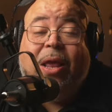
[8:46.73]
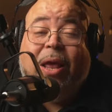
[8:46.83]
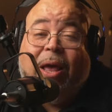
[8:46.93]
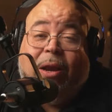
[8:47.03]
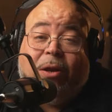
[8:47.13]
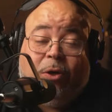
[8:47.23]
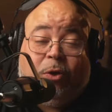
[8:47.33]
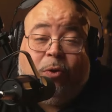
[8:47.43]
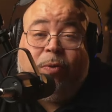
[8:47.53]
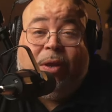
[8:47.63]
how to
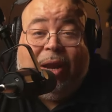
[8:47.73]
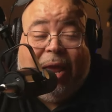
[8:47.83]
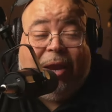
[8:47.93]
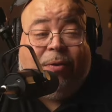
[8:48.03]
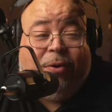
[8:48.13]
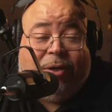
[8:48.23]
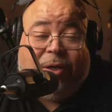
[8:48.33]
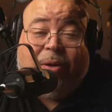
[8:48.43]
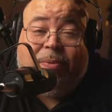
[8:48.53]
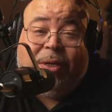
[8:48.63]
control the light on your
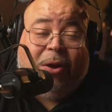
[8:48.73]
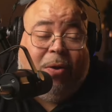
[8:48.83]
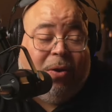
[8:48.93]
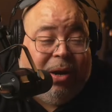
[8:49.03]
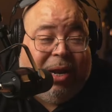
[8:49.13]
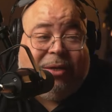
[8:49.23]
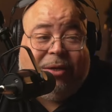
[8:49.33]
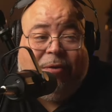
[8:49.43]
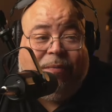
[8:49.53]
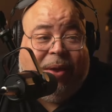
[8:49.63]
subject. All of that
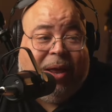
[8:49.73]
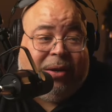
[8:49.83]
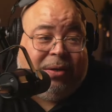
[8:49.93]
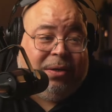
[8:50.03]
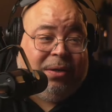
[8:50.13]
stuff matters.